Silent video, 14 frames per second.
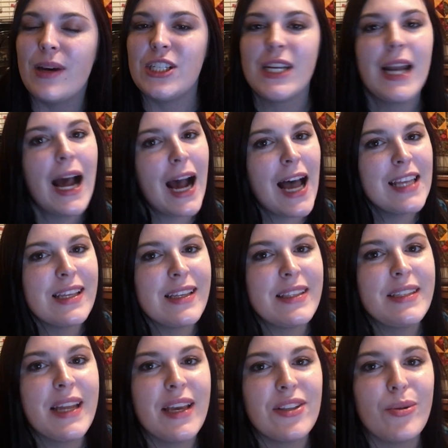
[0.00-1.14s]
budget as it
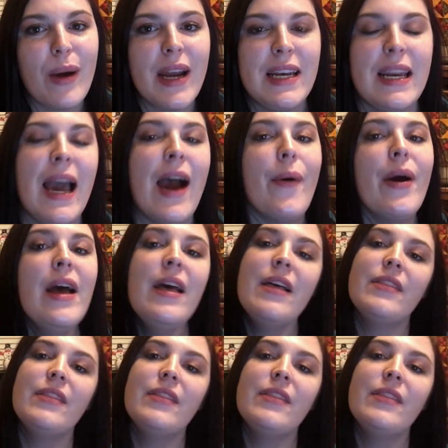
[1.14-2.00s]
stands right now.